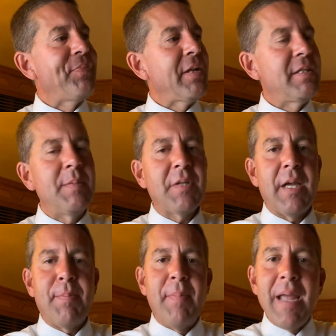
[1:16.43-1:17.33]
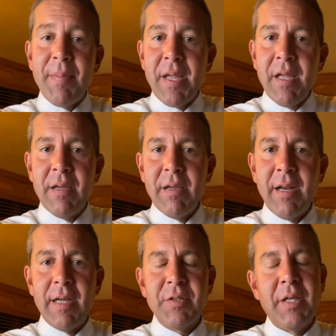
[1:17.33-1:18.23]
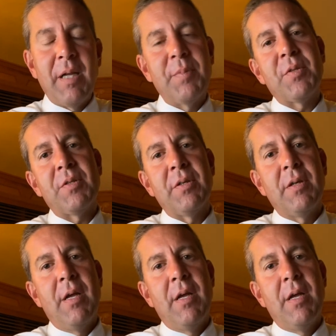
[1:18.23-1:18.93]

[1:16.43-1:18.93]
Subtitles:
seems like maybe it actually helps